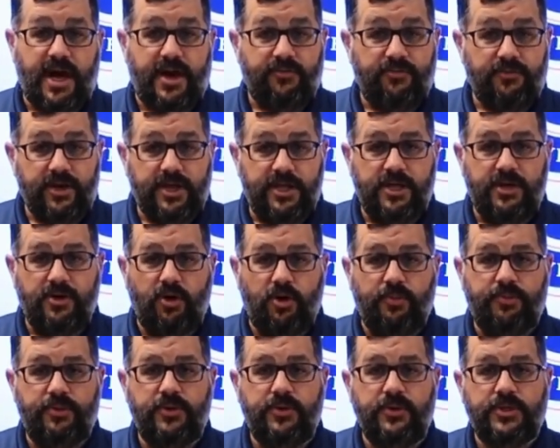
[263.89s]
I really
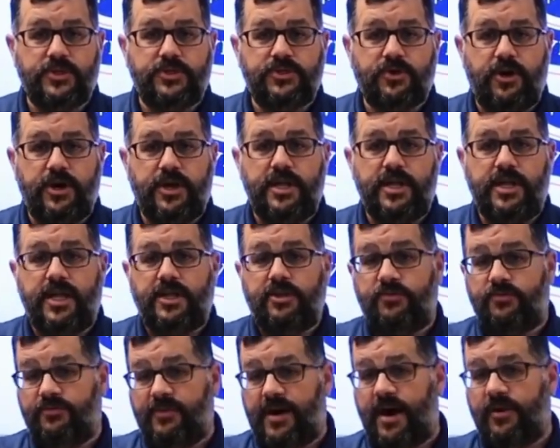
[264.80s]
hope you enjoyed it
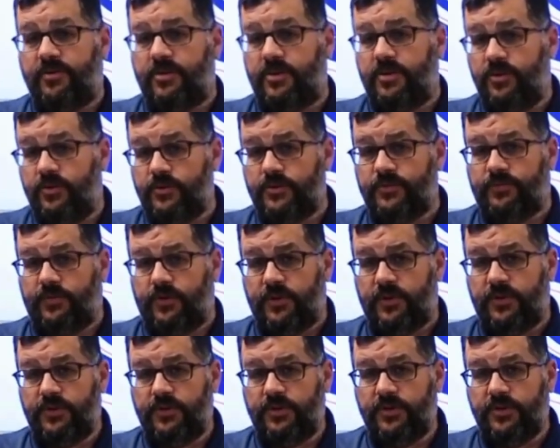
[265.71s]
and you found it
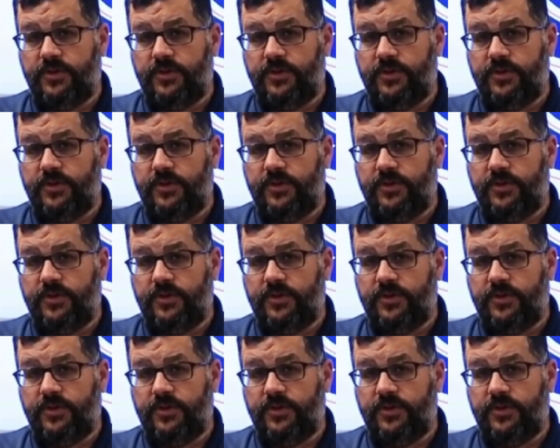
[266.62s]
useful.